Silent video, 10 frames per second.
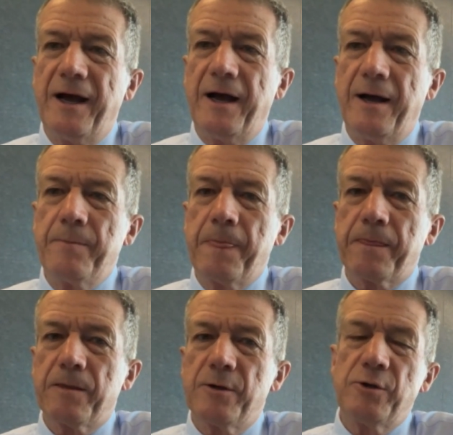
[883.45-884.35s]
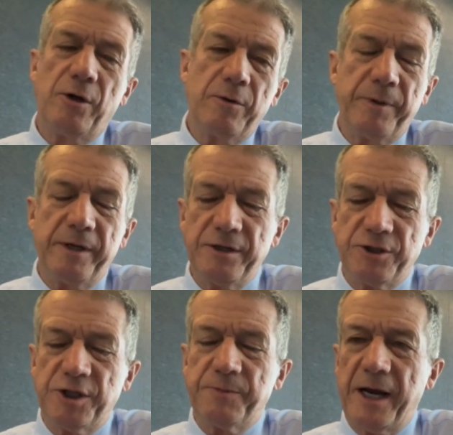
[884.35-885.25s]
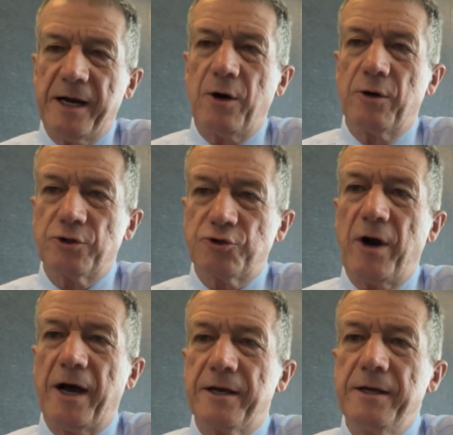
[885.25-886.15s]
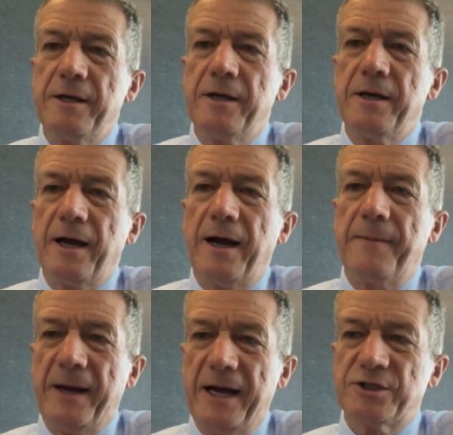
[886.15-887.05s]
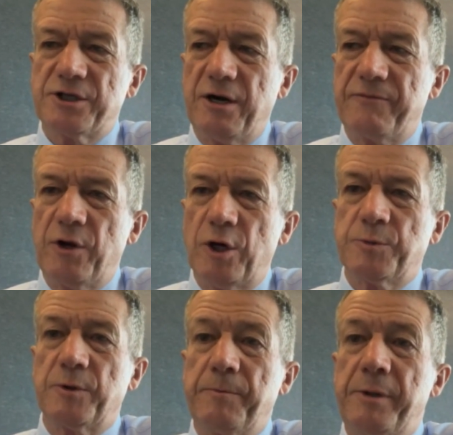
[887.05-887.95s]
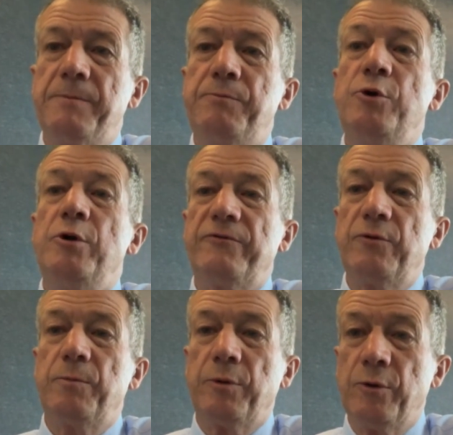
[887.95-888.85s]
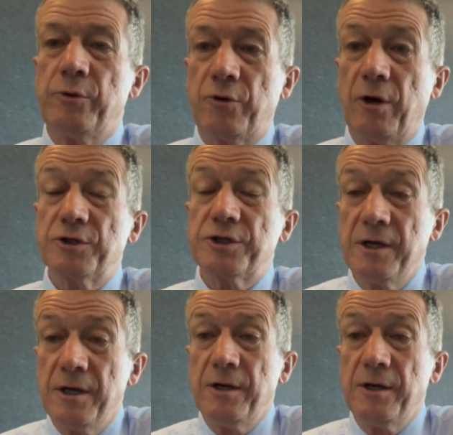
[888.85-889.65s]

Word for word: um, you know, being shipped out on a truck uh, past Calvary Hospital, a big, beautiful blue cross.